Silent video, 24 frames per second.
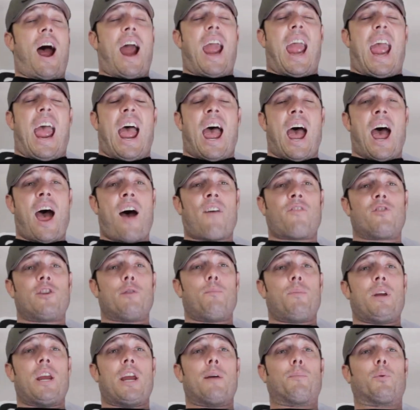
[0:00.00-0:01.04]
I have
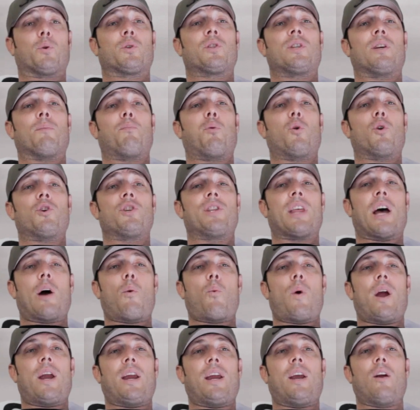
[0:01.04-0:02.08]
to be able to push that
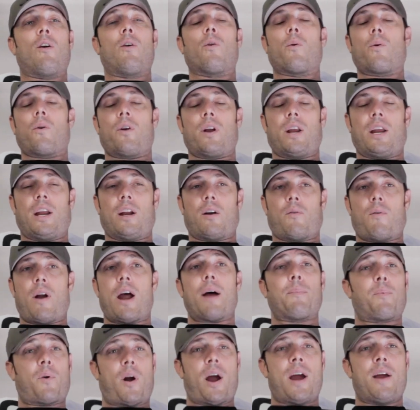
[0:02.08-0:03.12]
weight here in order to get a
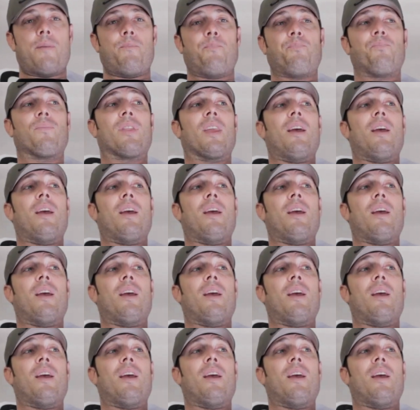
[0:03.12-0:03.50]
rep, right?